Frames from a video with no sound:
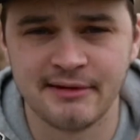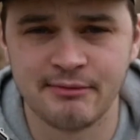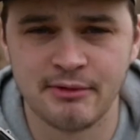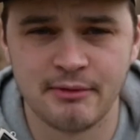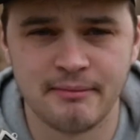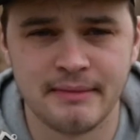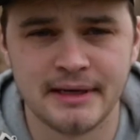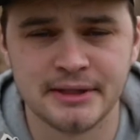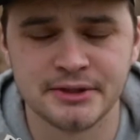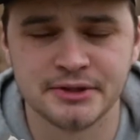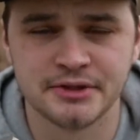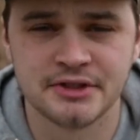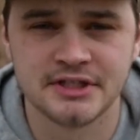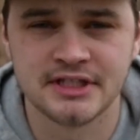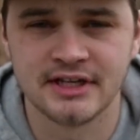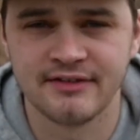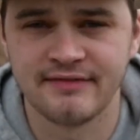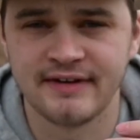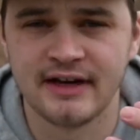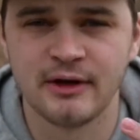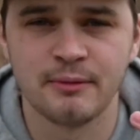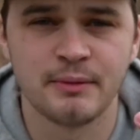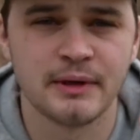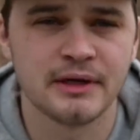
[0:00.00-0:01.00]
and measure
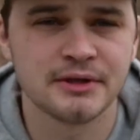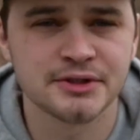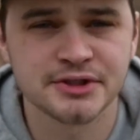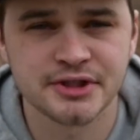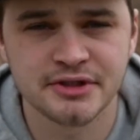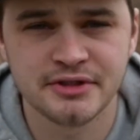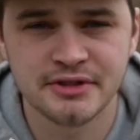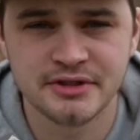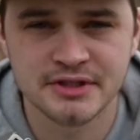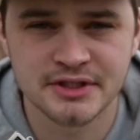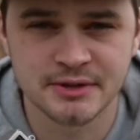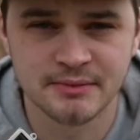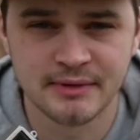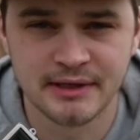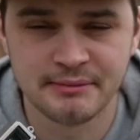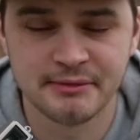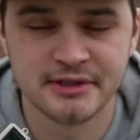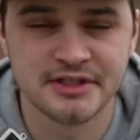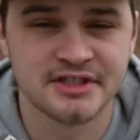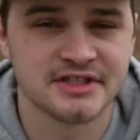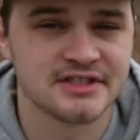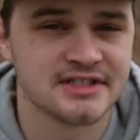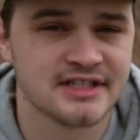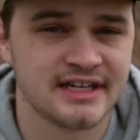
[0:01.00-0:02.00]
stuff out, but I'll show you some
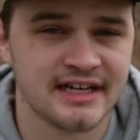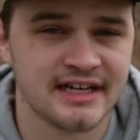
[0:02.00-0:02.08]
images that I